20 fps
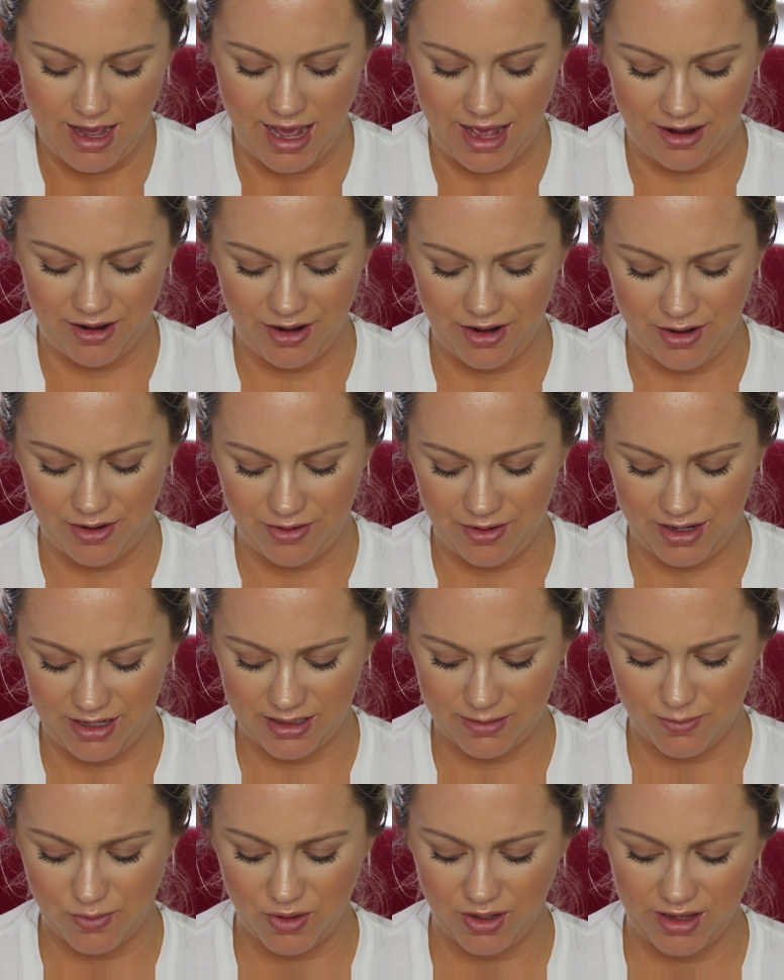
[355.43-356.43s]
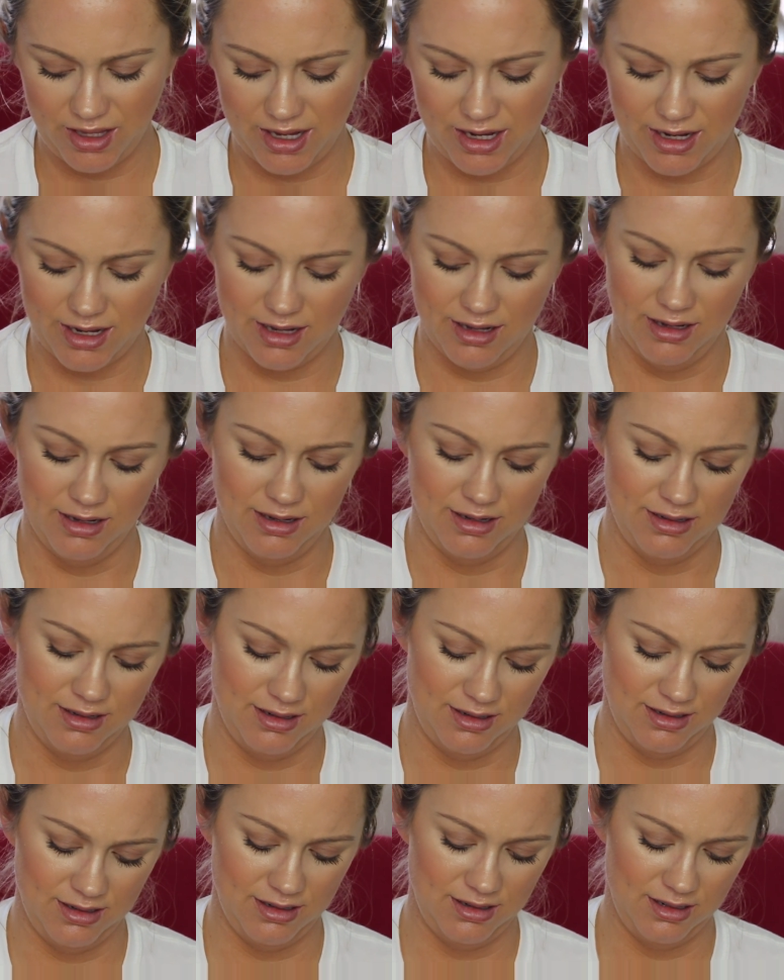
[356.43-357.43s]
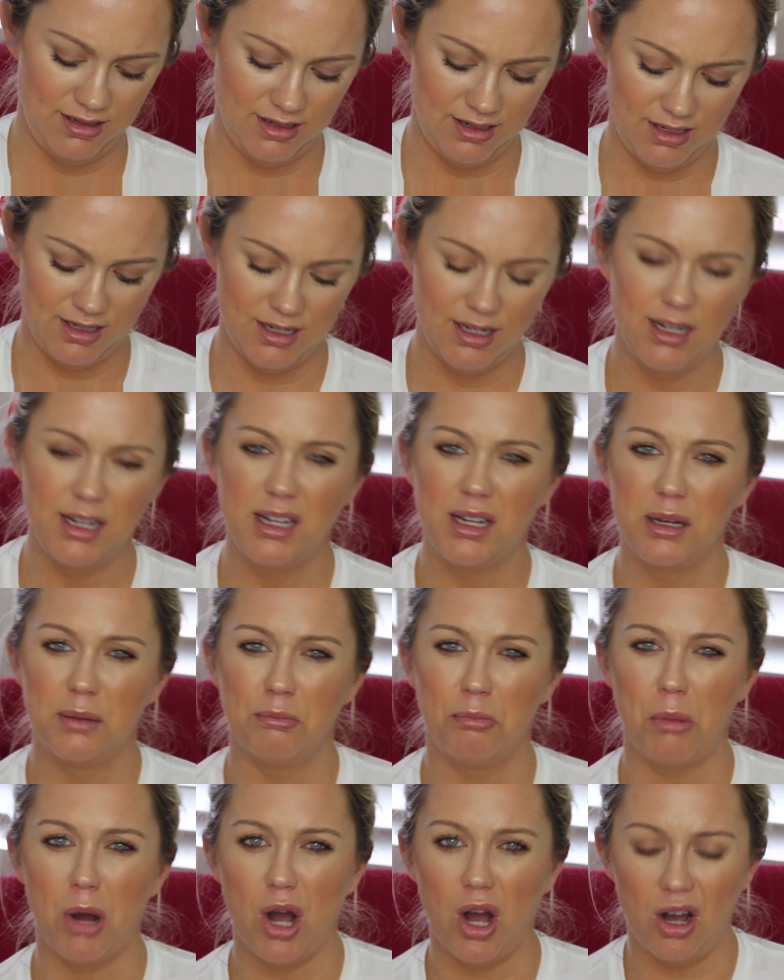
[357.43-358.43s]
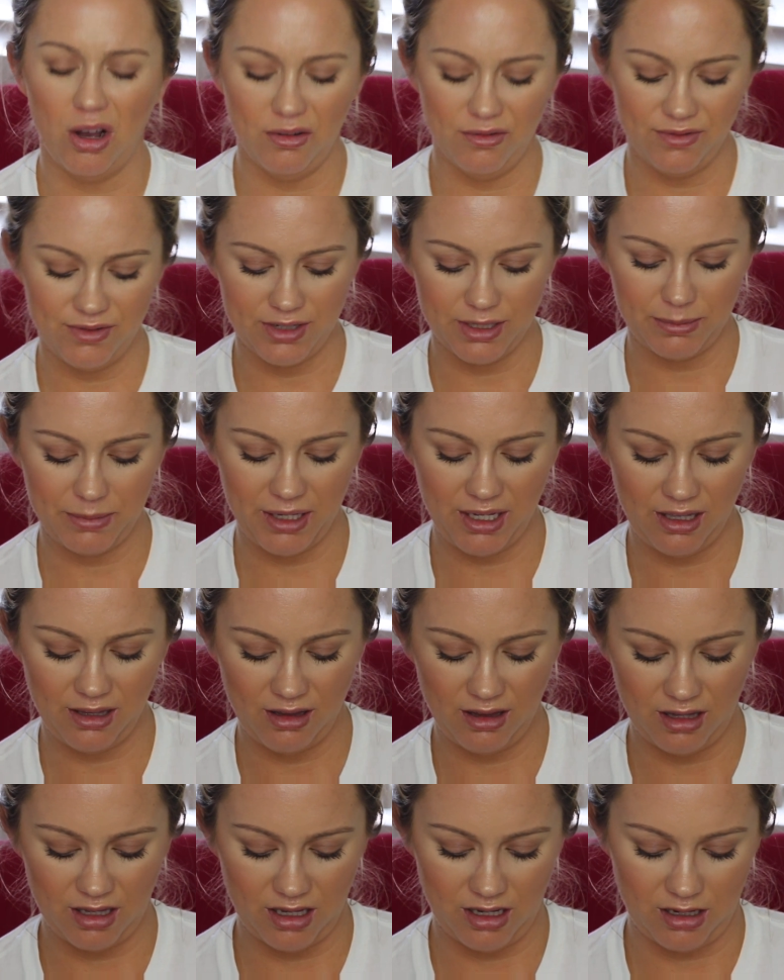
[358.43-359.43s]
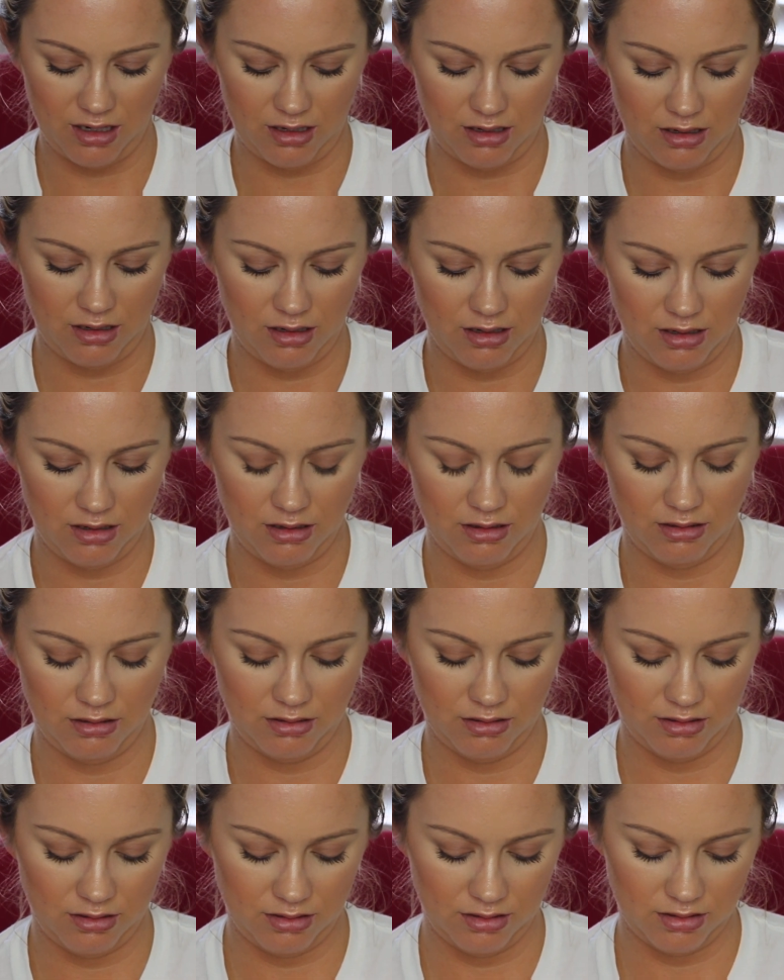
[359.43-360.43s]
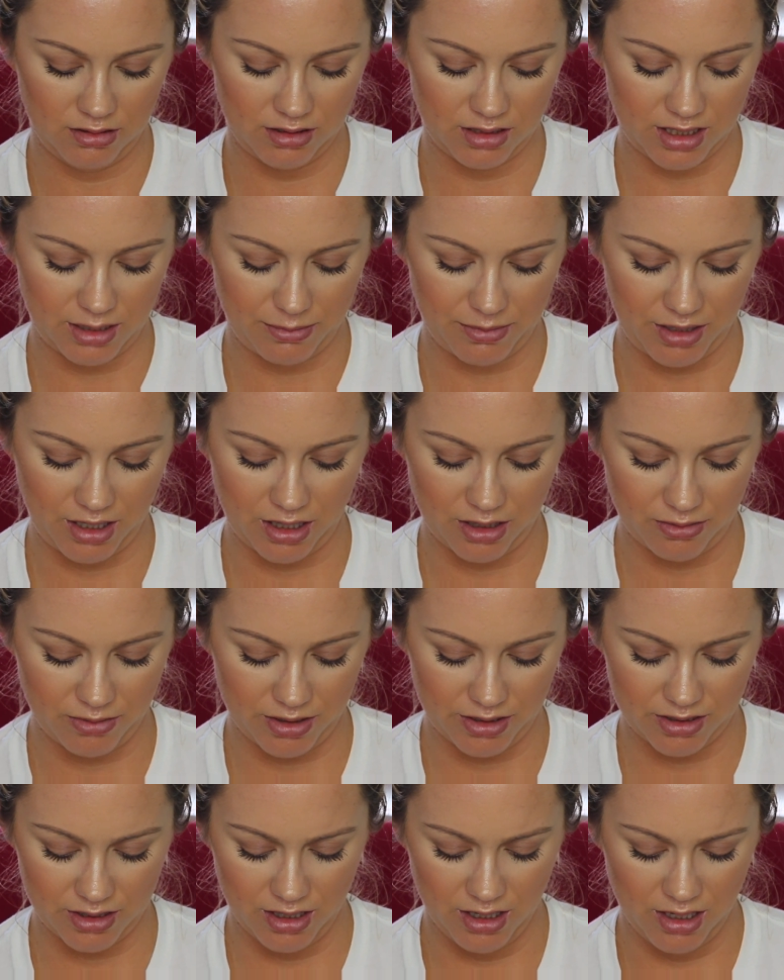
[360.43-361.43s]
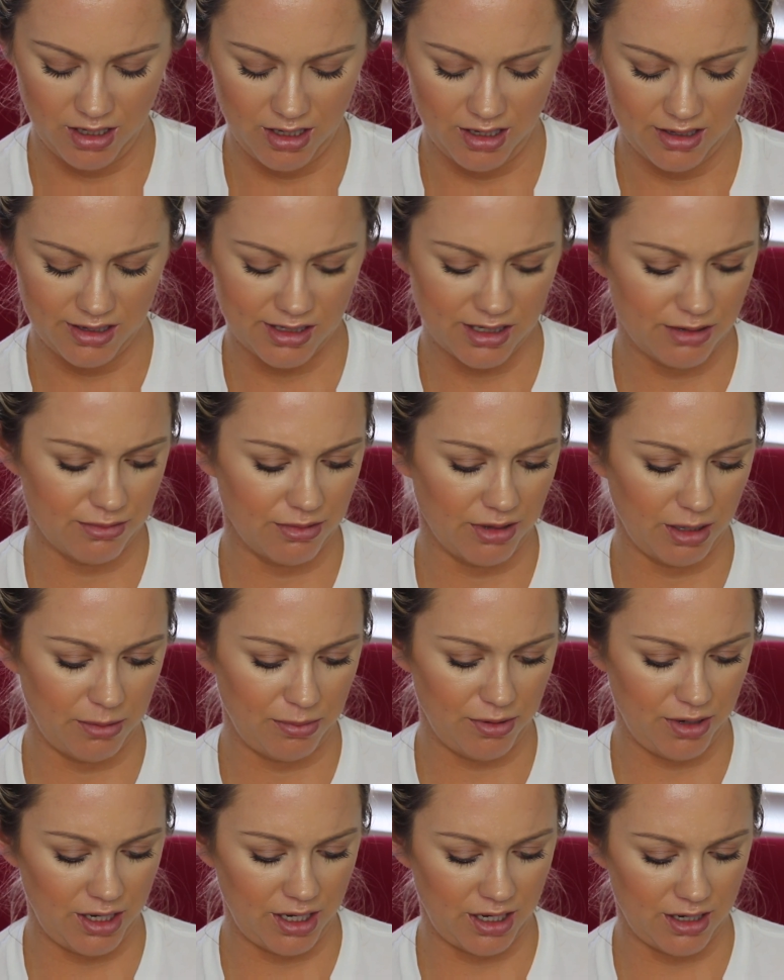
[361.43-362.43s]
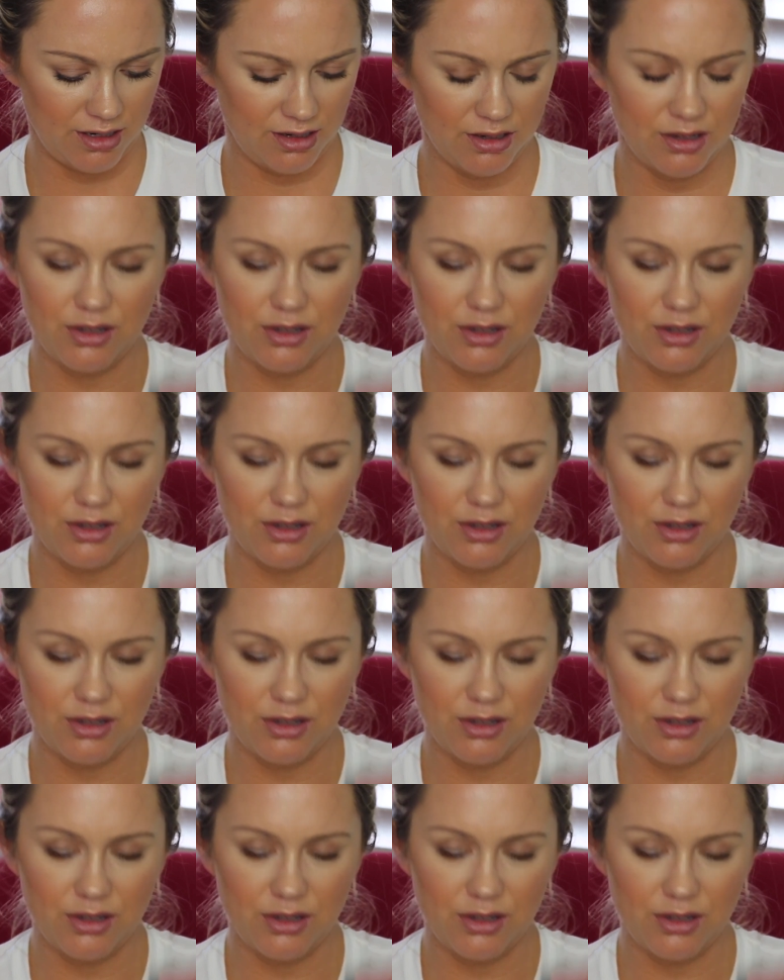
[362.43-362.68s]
I don't know, it's more like mauve to me than some of the other ones. This is really pretty.